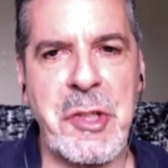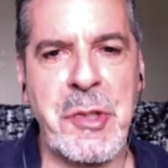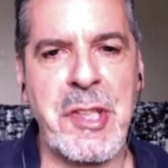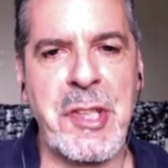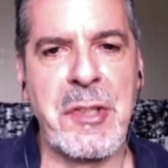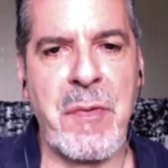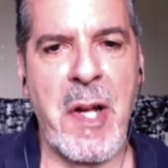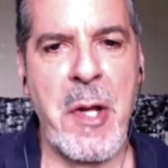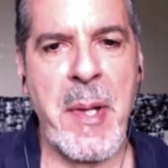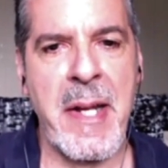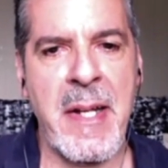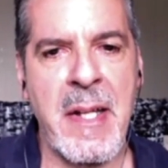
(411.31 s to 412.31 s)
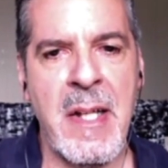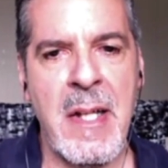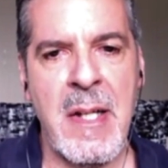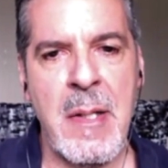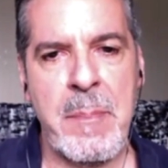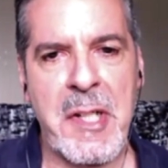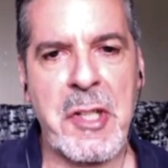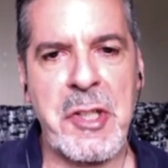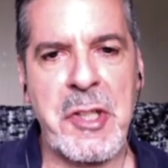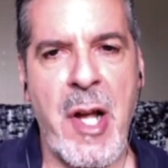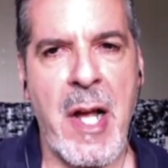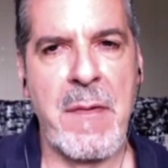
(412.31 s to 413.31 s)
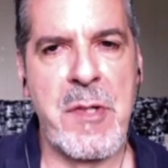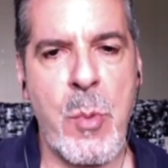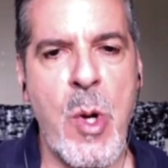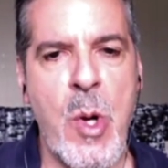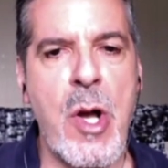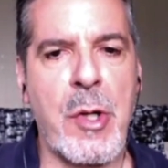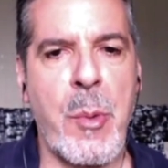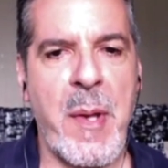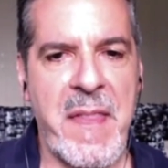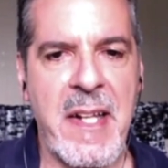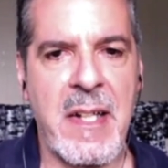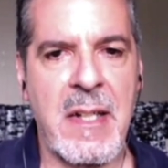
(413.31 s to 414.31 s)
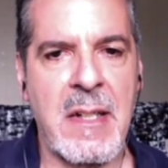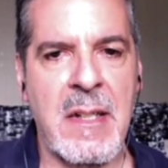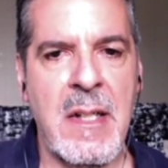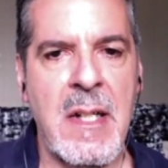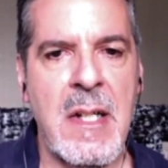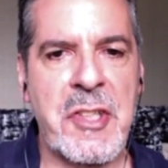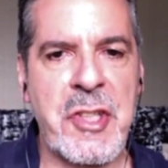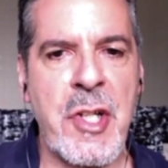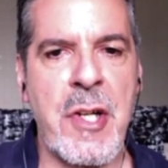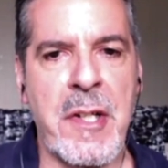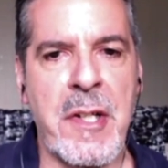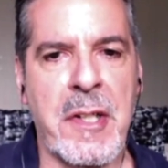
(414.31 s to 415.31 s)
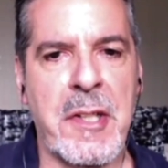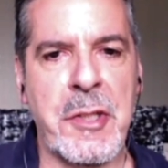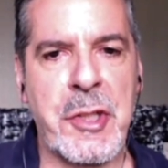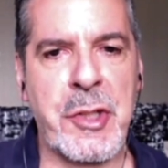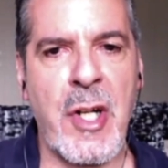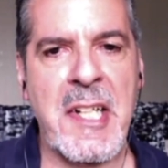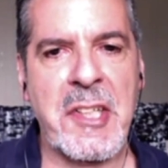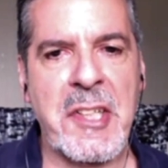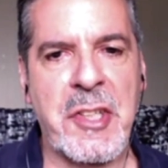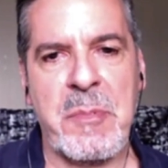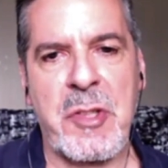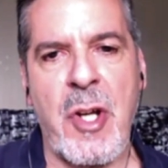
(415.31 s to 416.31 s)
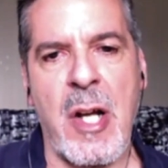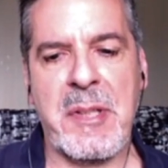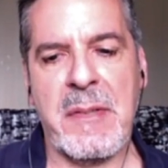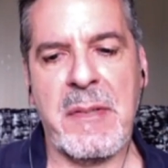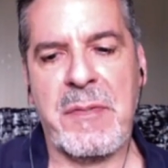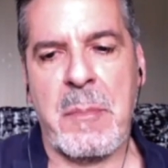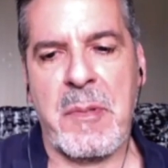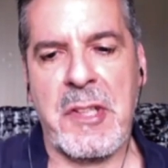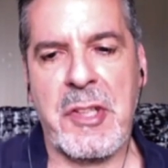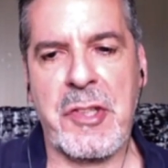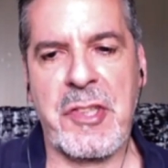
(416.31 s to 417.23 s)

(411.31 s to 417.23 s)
juices flowing because you have to work within a certain constraint. Sometimes if somebody's